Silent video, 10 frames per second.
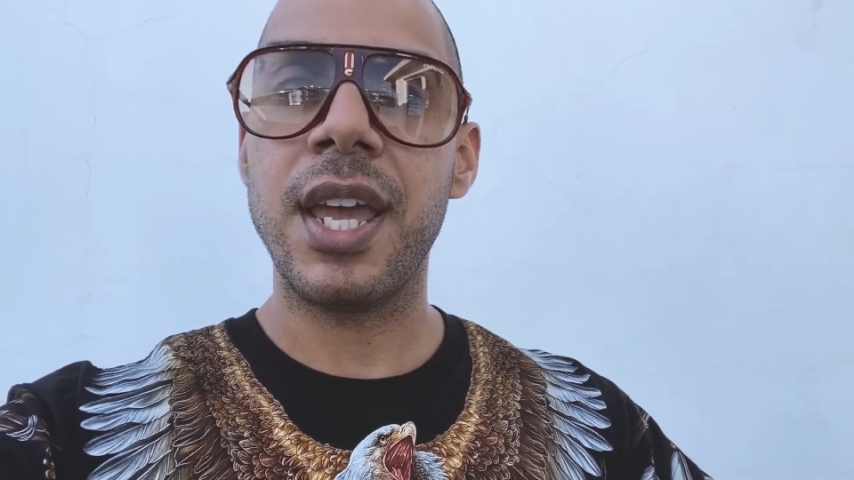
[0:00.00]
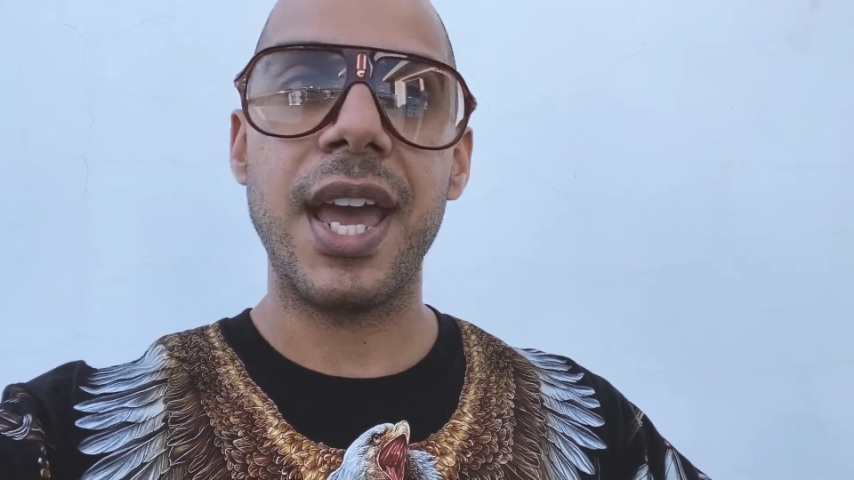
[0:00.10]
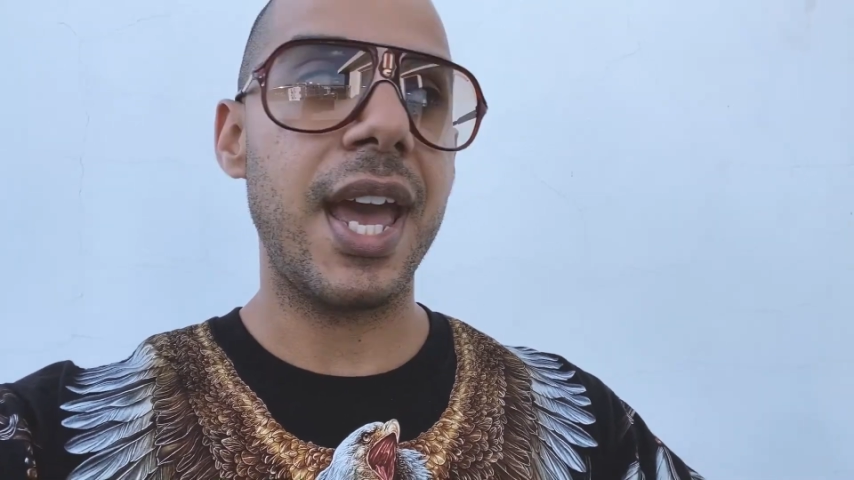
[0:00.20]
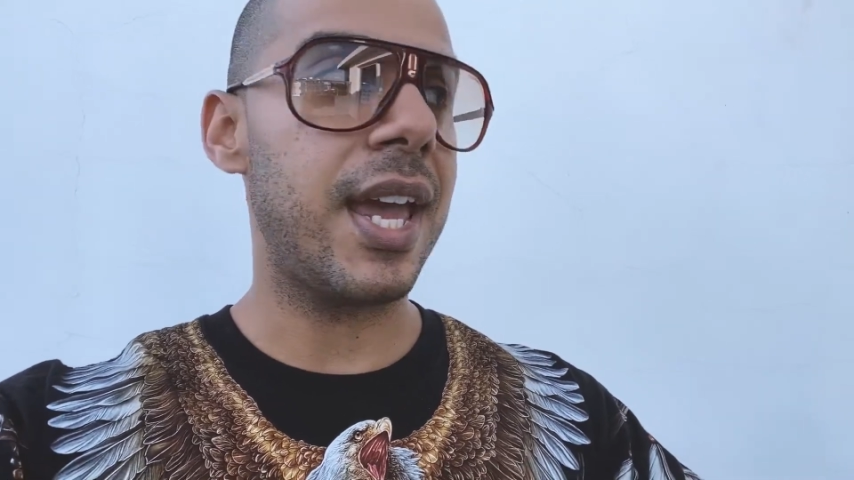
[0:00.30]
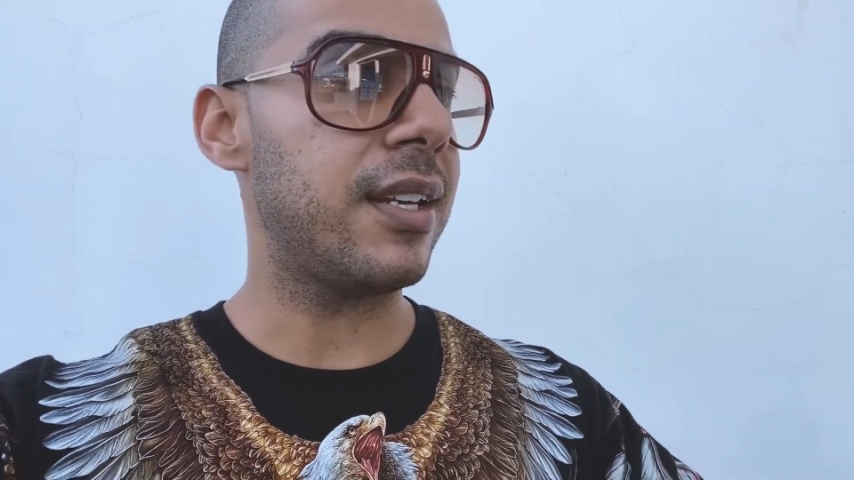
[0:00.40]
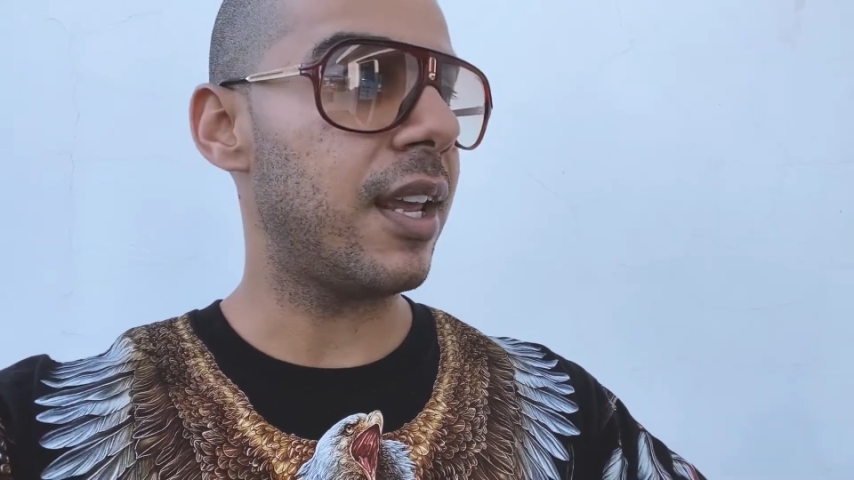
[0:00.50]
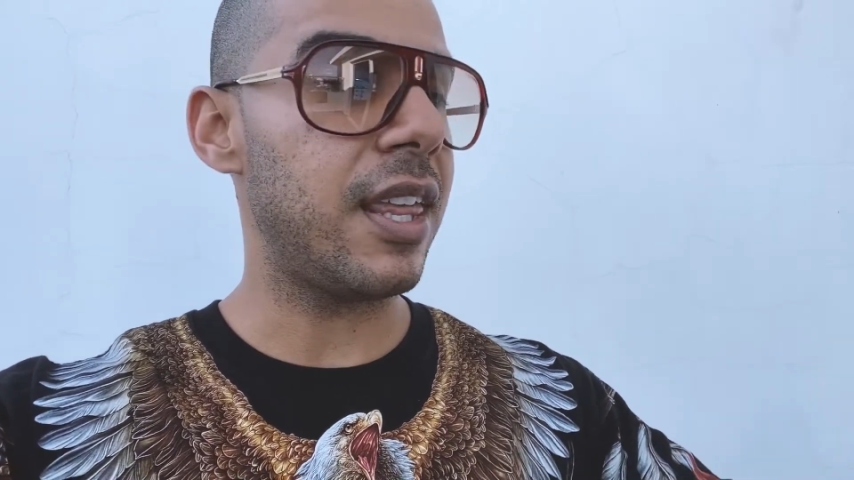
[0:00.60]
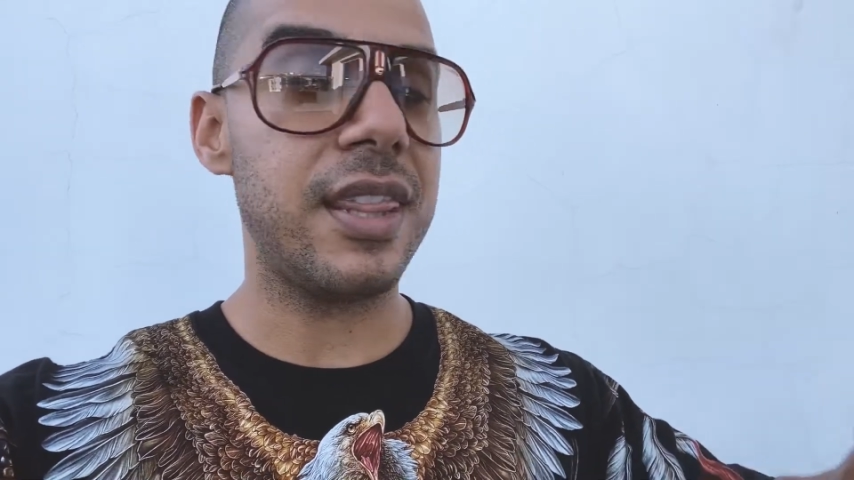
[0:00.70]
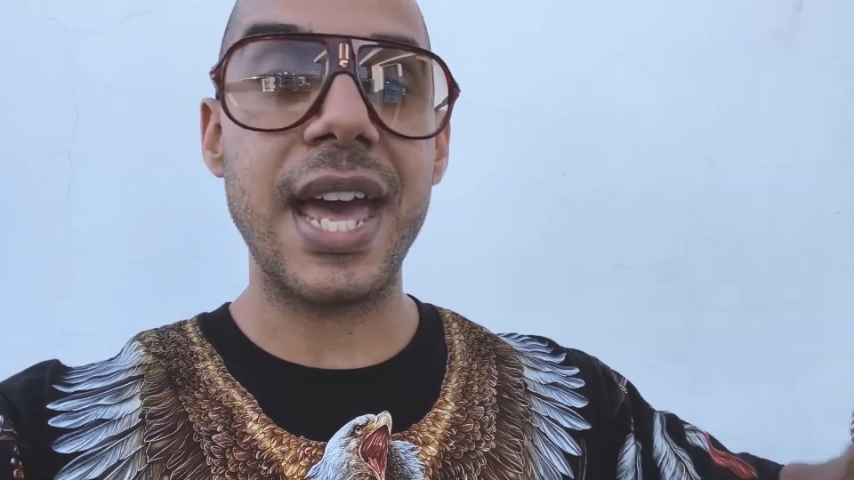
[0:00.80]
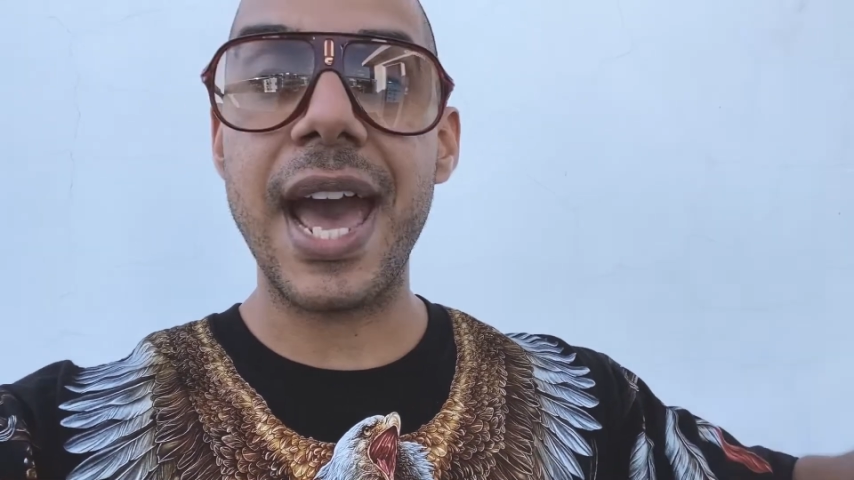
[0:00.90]
and
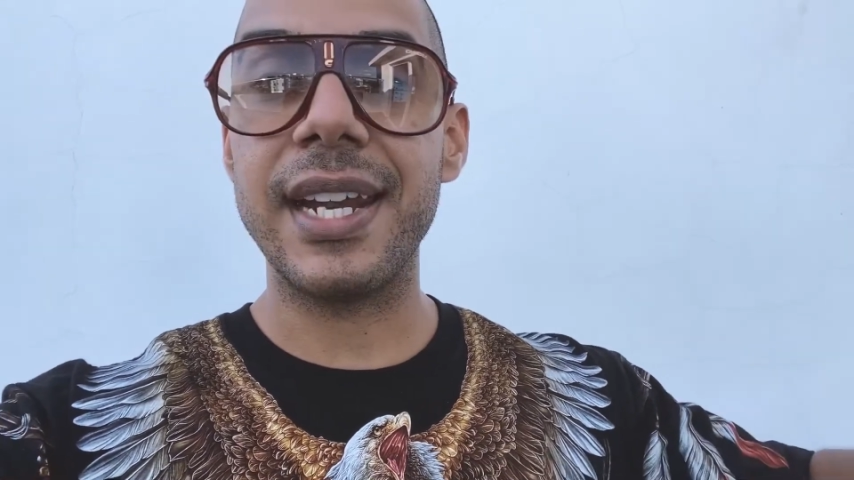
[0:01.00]
that